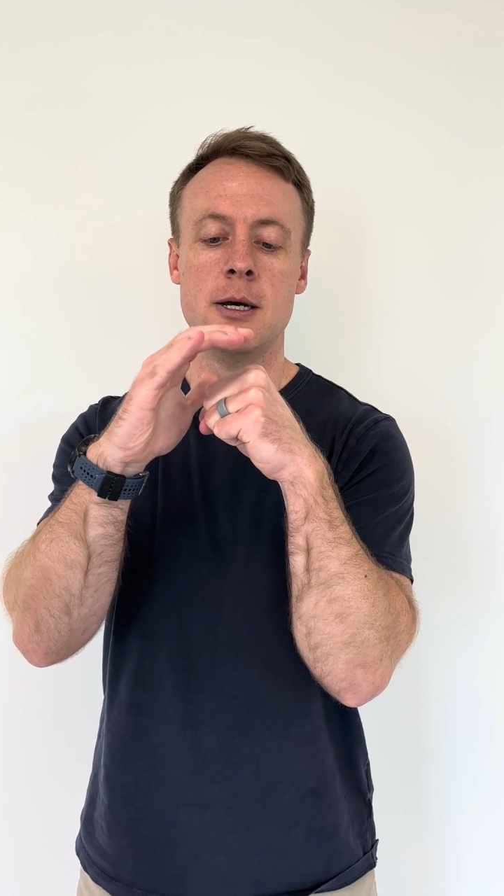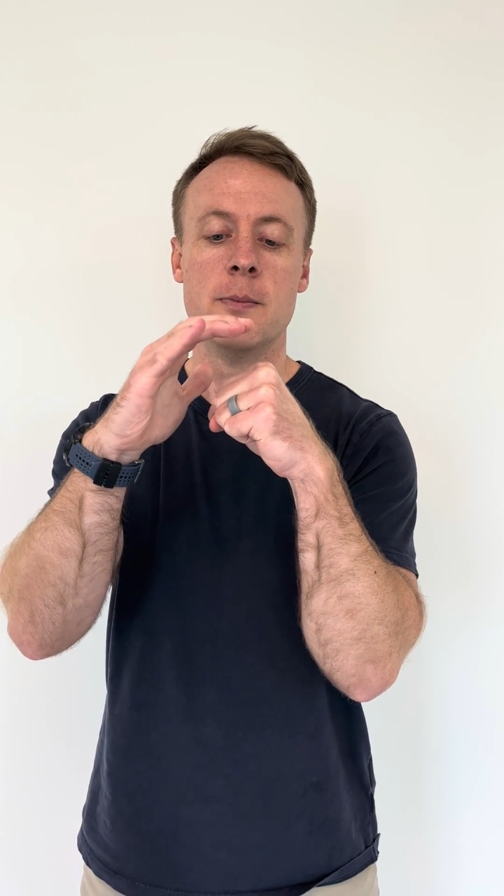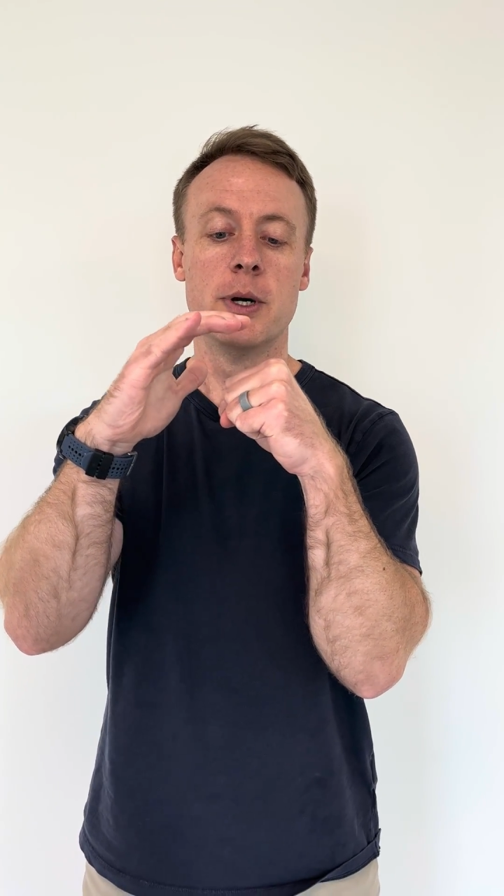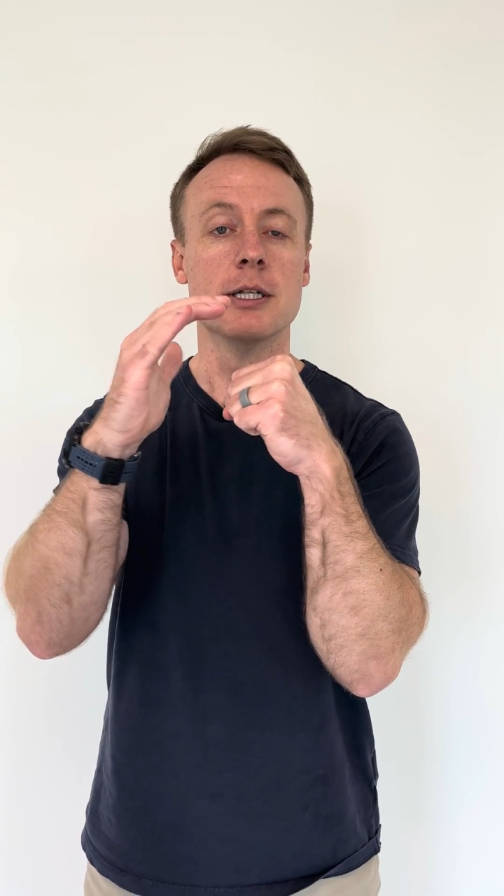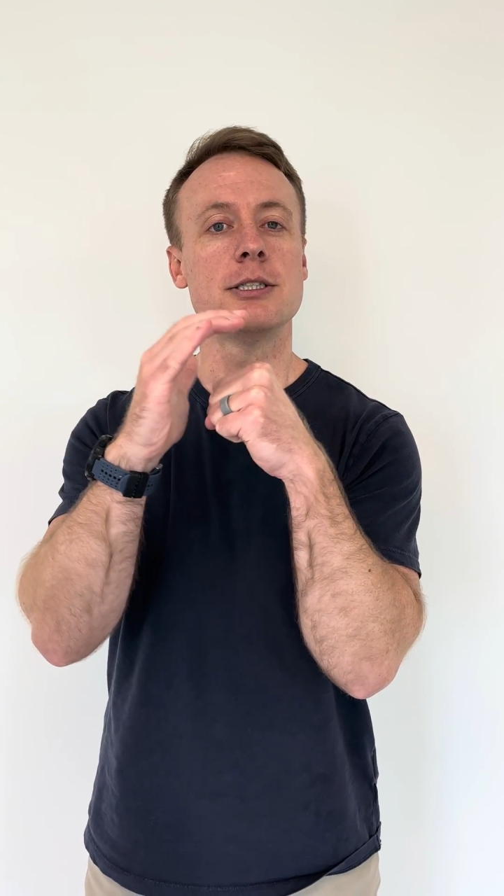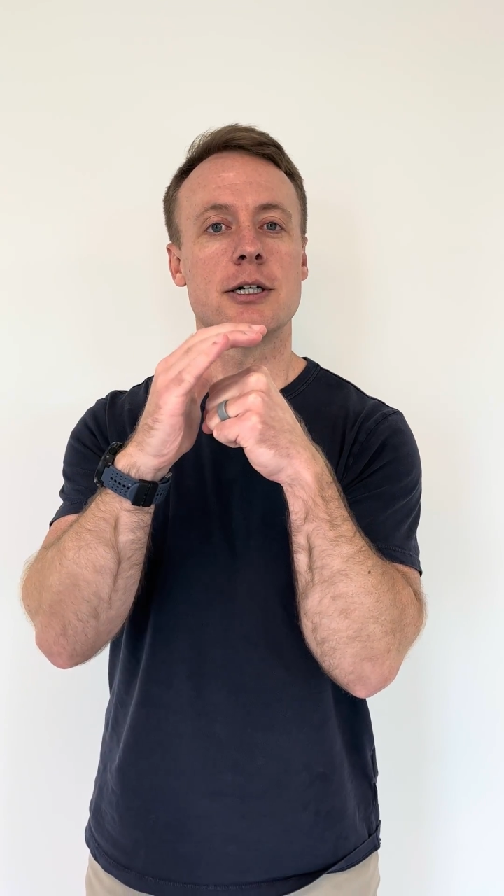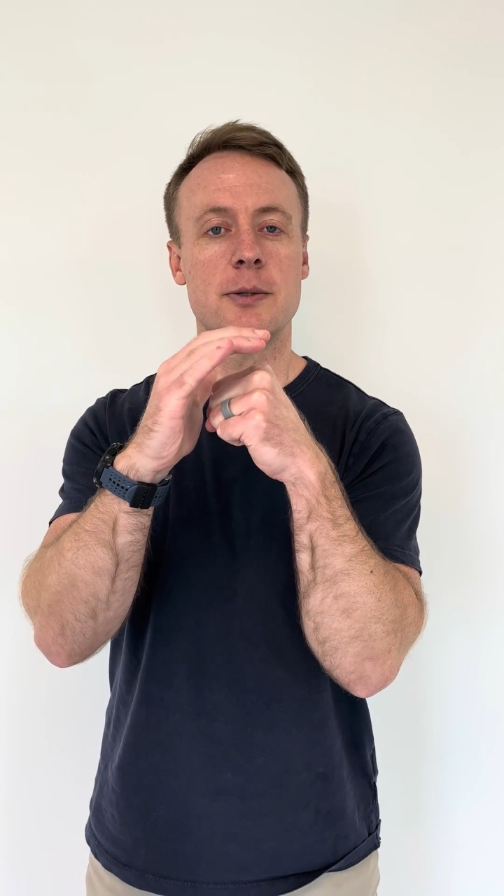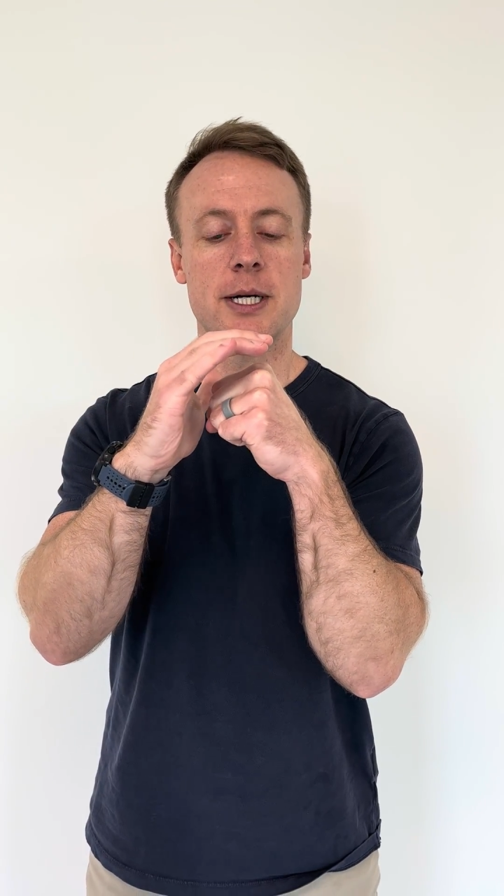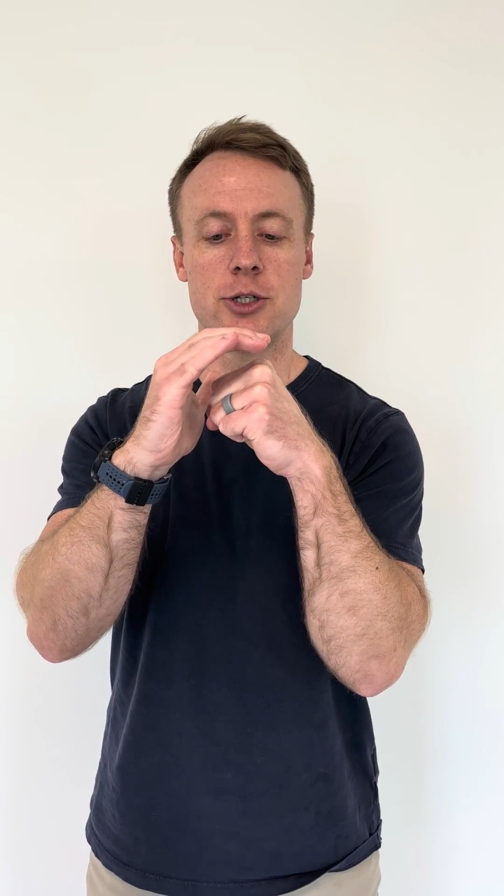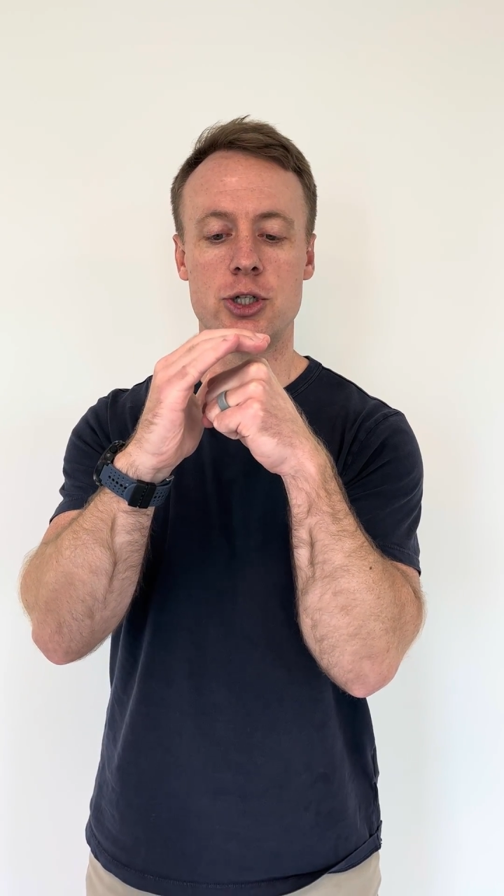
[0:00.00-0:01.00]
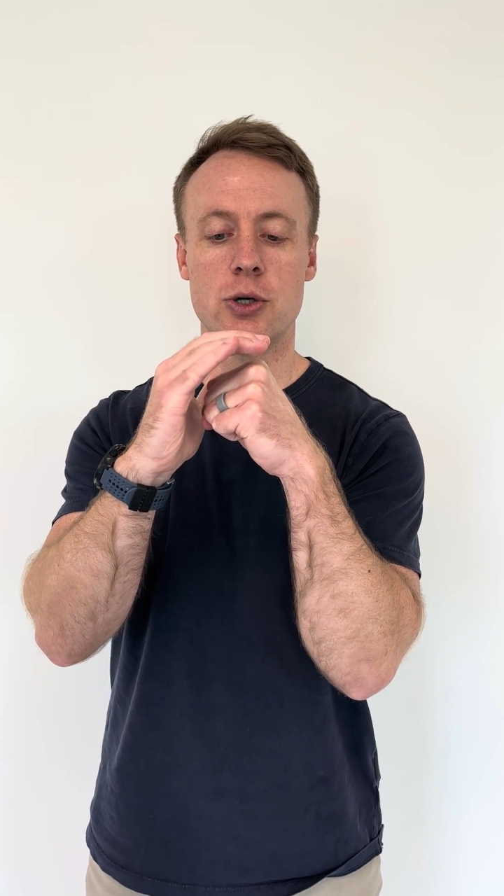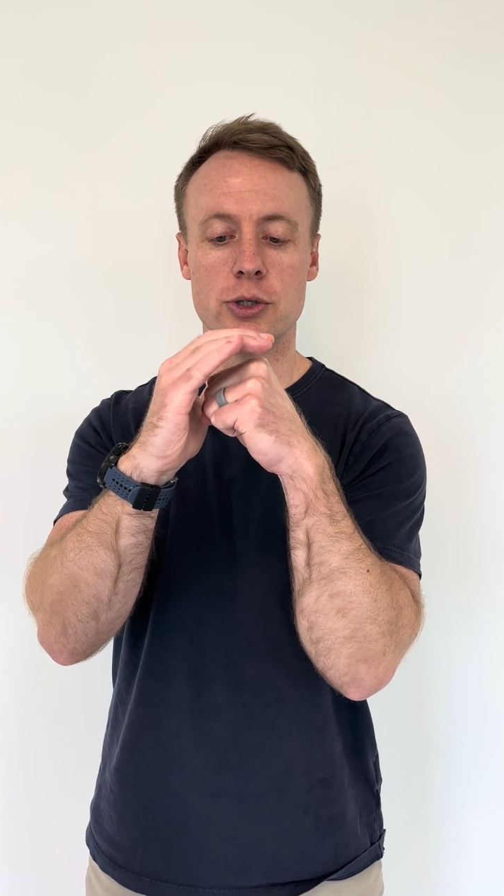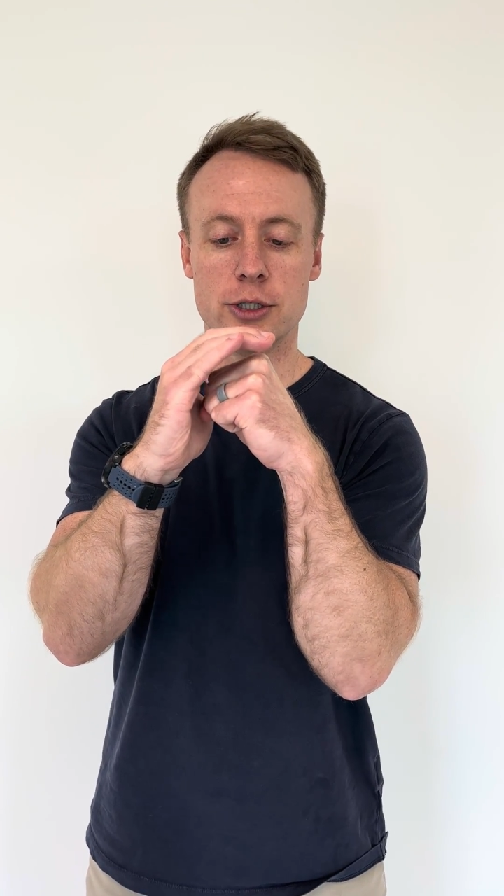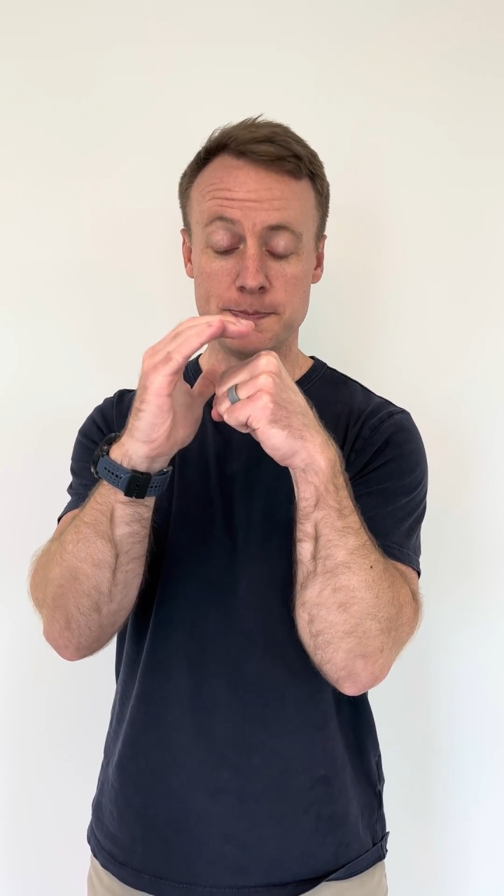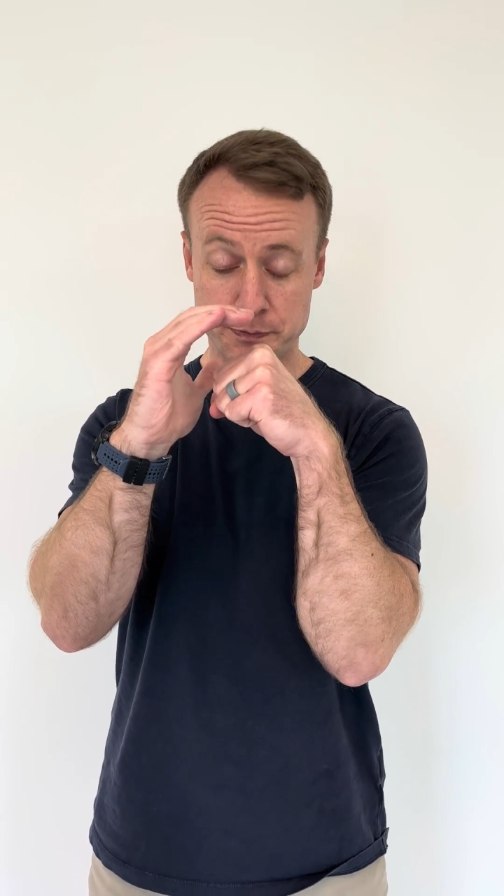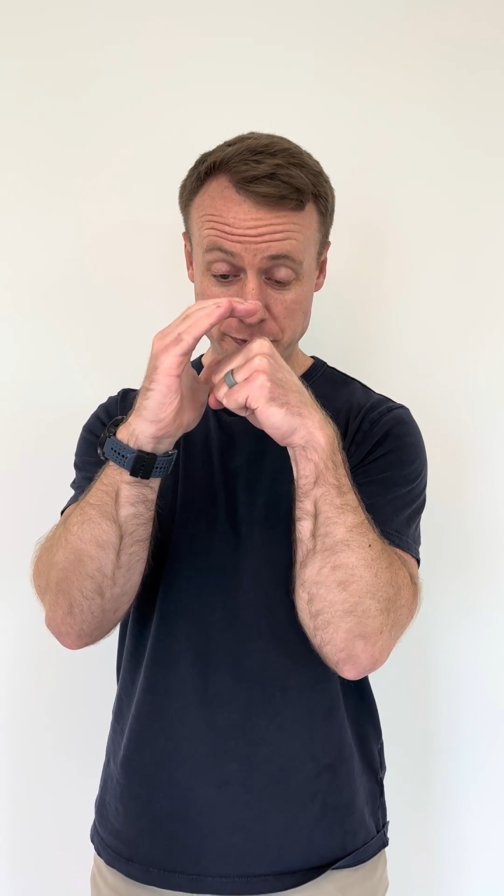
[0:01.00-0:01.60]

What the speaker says: But let's talk about the shoulder.